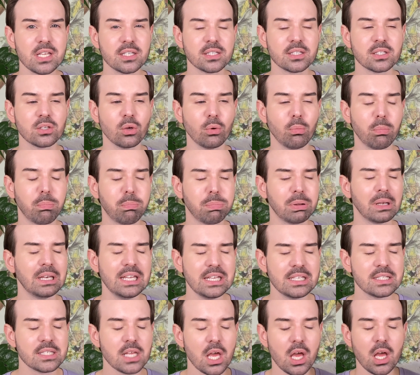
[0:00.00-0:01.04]
so
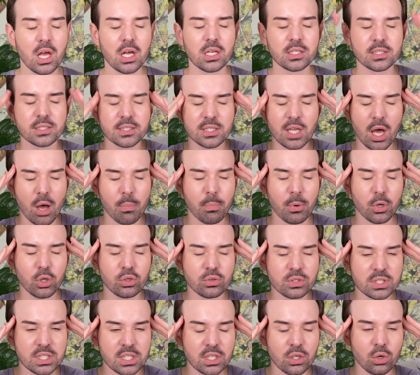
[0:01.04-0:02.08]
please stop
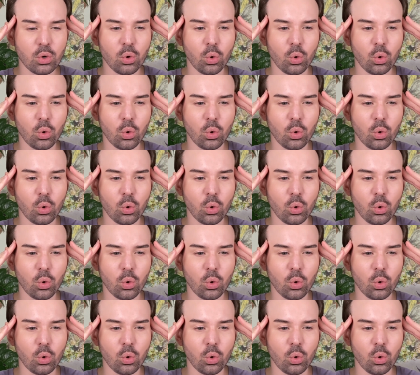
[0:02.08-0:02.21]
using